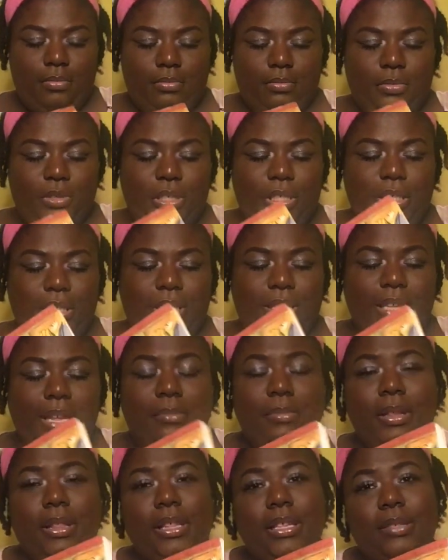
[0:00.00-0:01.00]
she sent
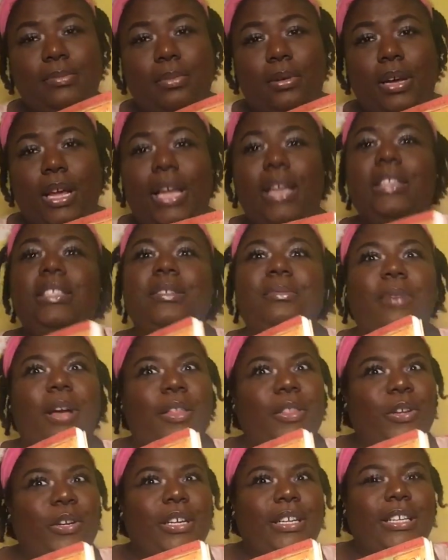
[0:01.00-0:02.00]
me this book and some
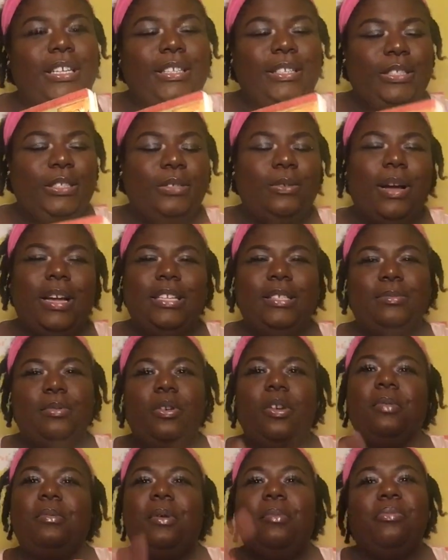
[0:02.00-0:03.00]
other goodies too. I
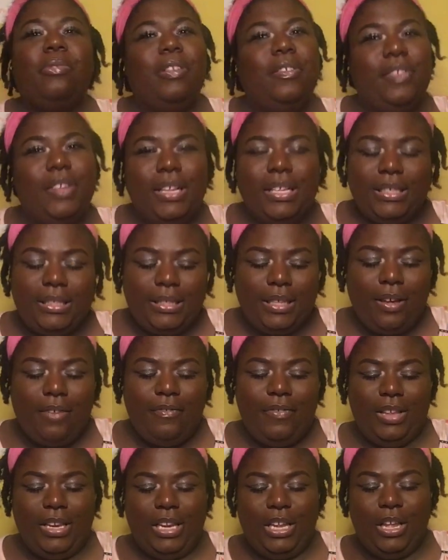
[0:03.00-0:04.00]
spoke on my previous
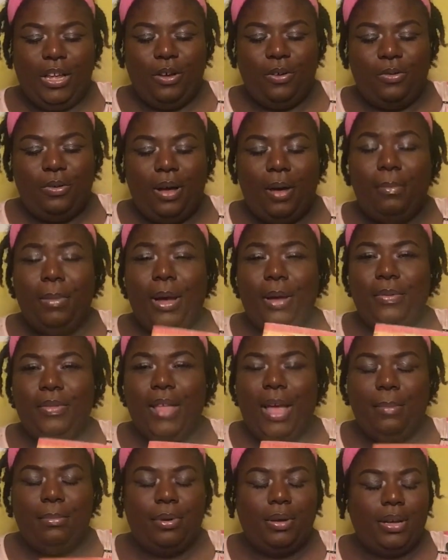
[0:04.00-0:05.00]
video about
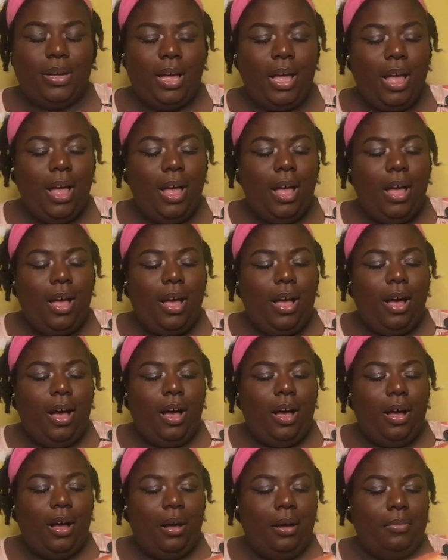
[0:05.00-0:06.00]
that book,
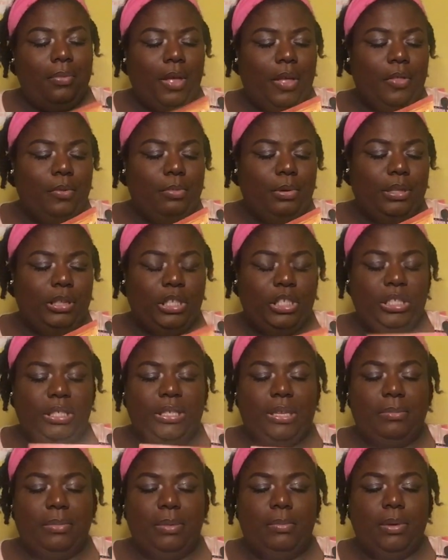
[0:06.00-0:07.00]
the other book that she
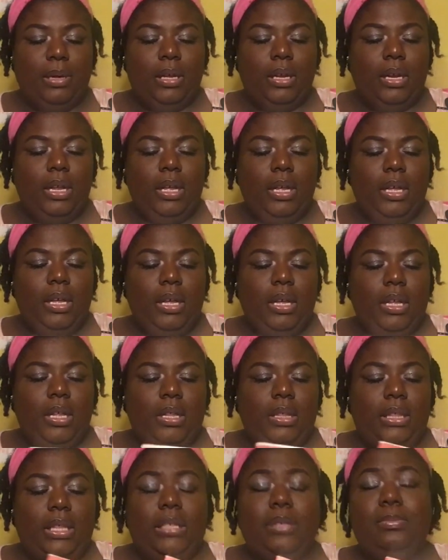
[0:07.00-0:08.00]
sent me, but
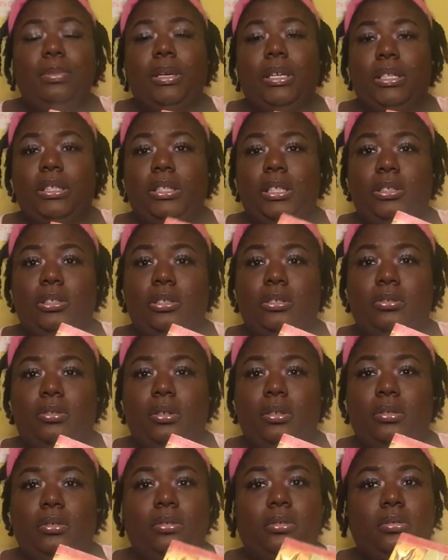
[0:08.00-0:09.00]
this book is such a
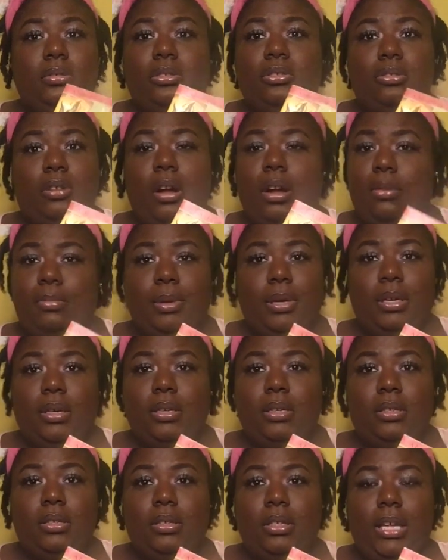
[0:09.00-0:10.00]
strong
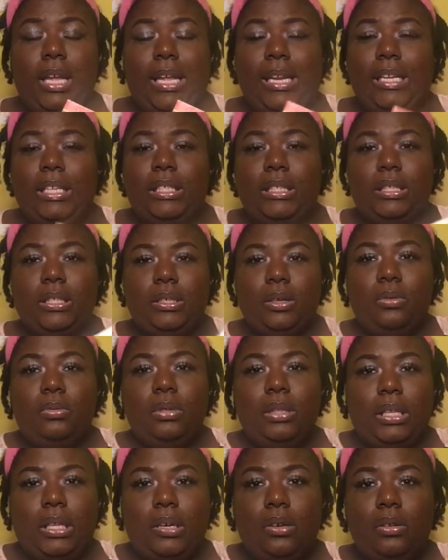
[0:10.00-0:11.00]
book, and it's so
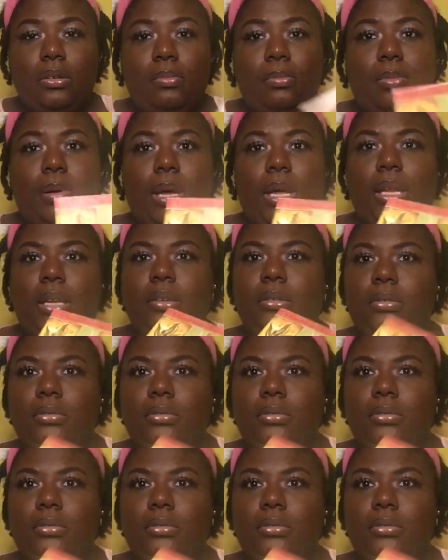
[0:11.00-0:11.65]
little, but